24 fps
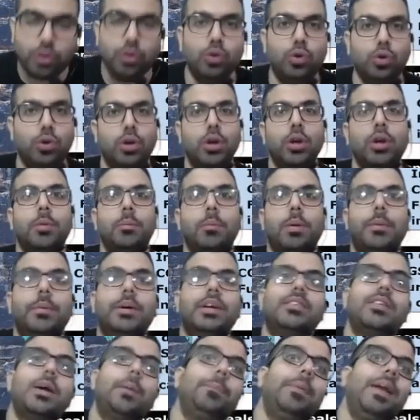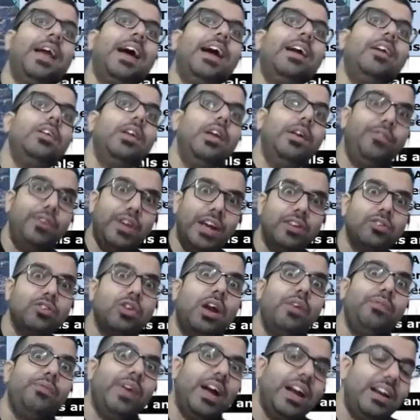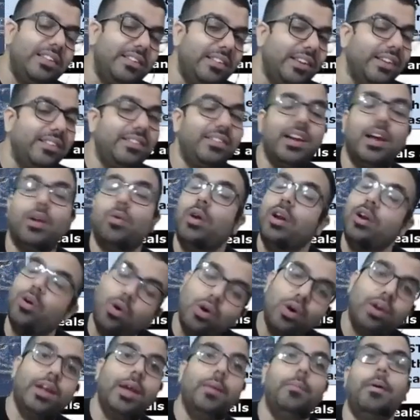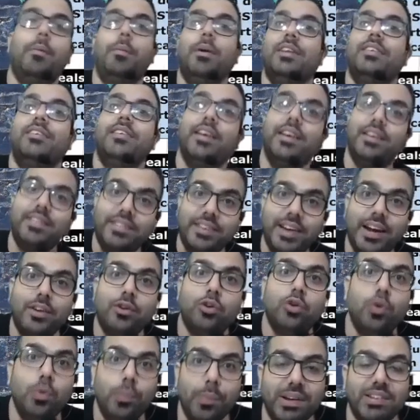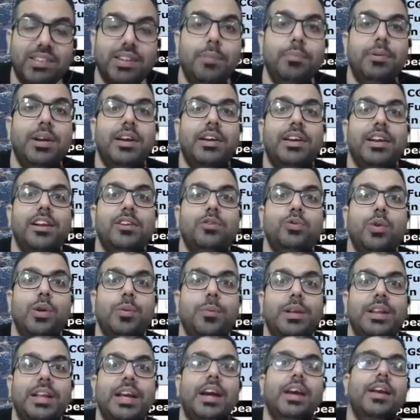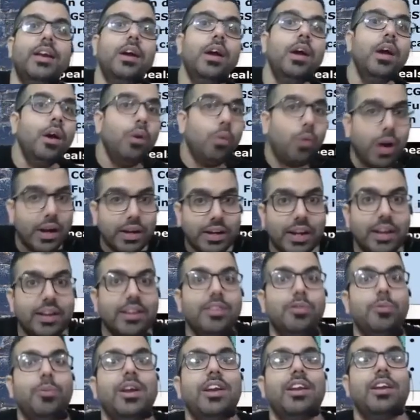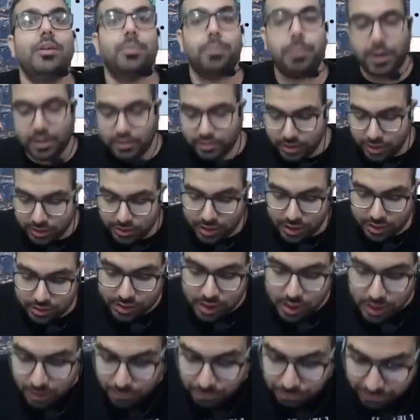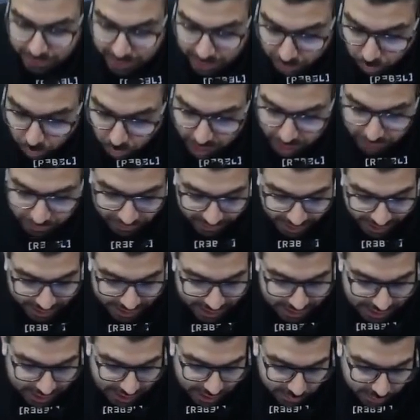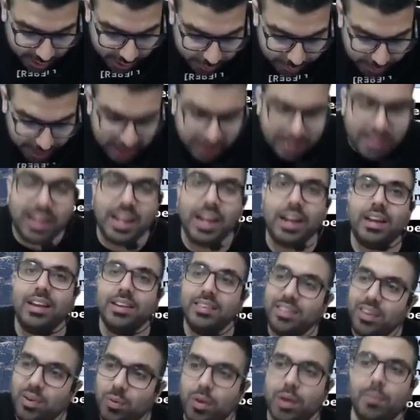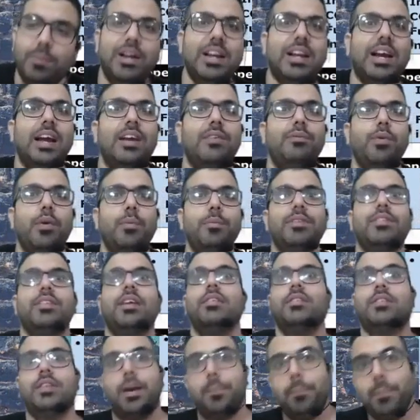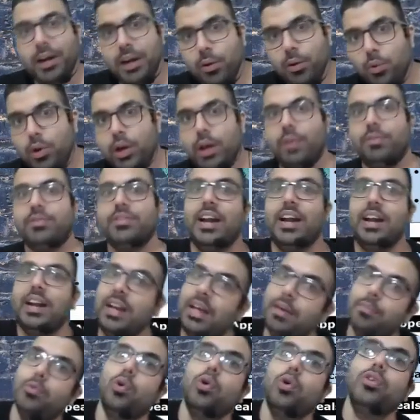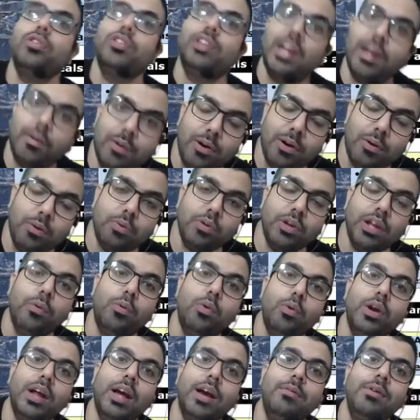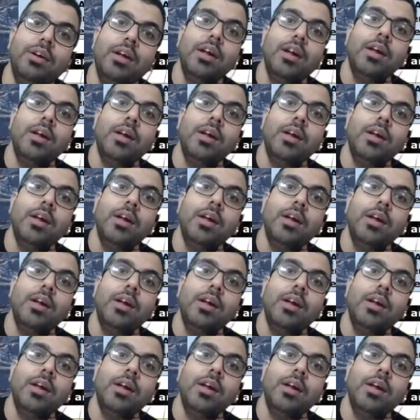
2, Baba supplier, if he has not filed GSTR 1, okay Baba, GSTR 2 may some details will be there, what are his various purchases, he would have filed e-way bill, take his e-way bill ka information, somebody would have sent him goods, they will, they would have